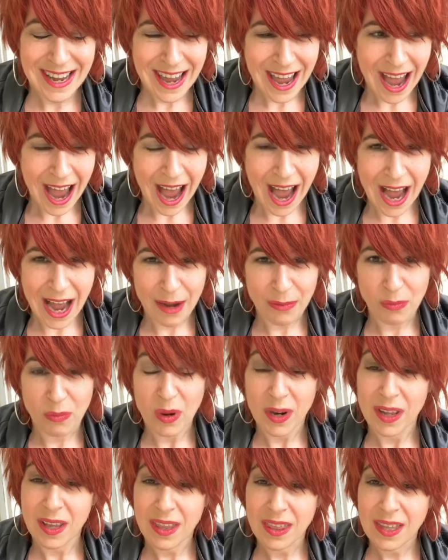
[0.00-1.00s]
Uh,
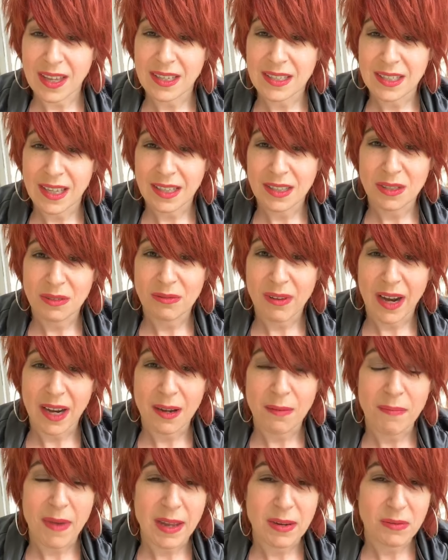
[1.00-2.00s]
one of the things I do
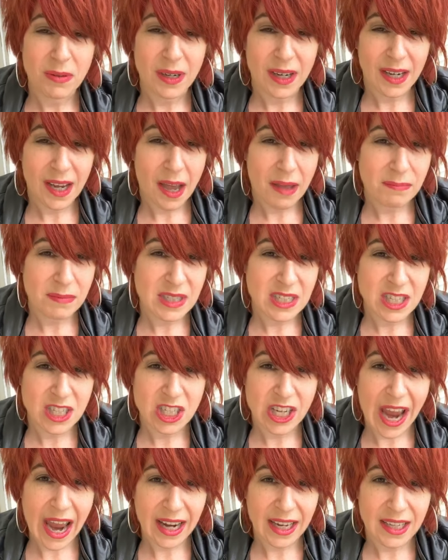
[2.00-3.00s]
recommend when it comes to
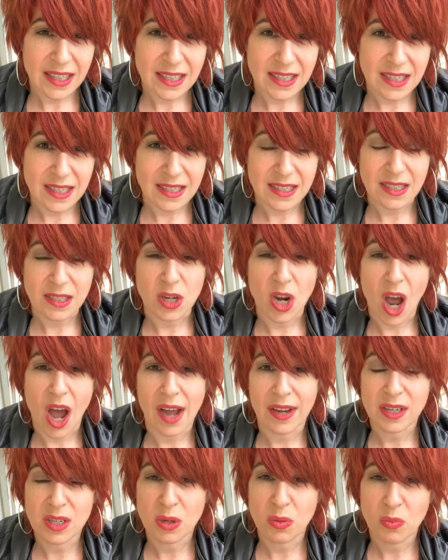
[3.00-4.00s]
jackets is
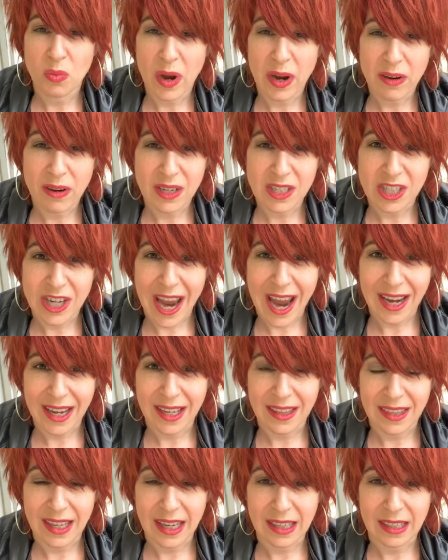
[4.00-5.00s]
not to wear a
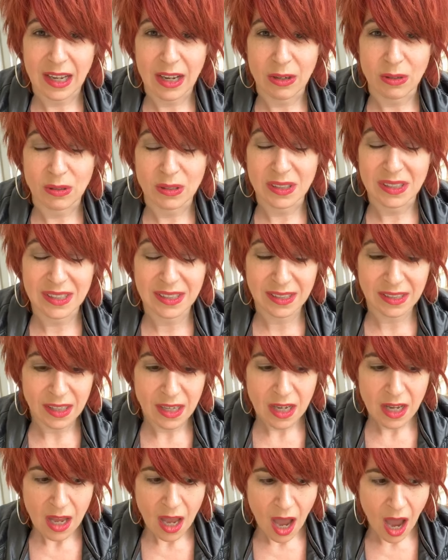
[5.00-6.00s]
jacket that goes
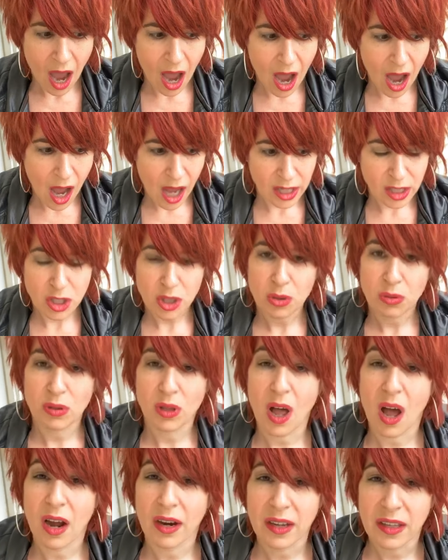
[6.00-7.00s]
uh, too
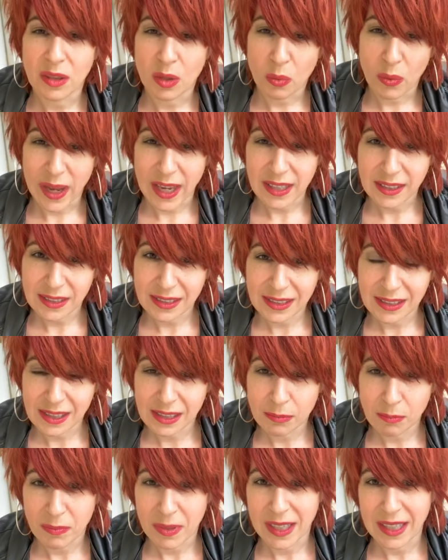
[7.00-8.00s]
long in the
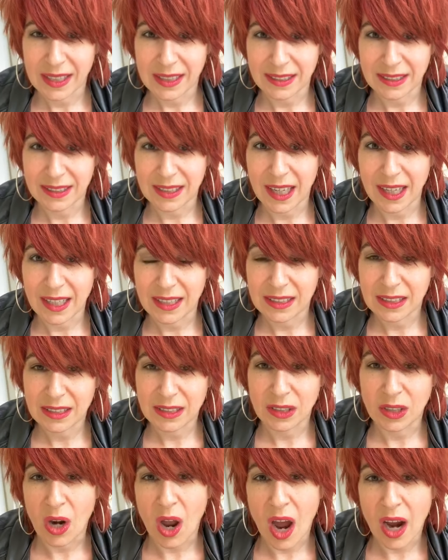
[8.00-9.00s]
waist because then it's
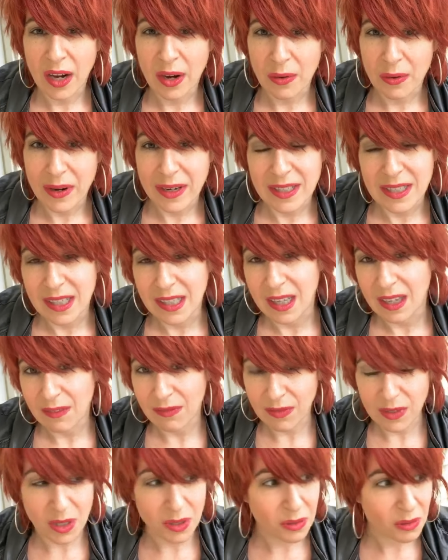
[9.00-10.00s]
not going to
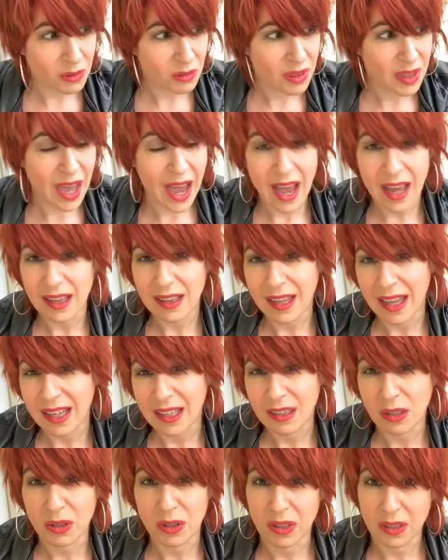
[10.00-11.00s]
give you that like
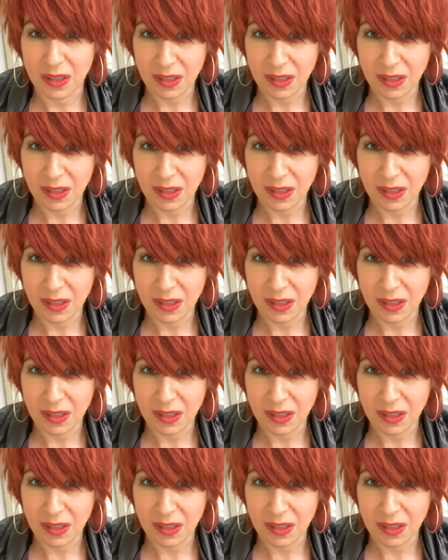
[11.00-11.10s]
good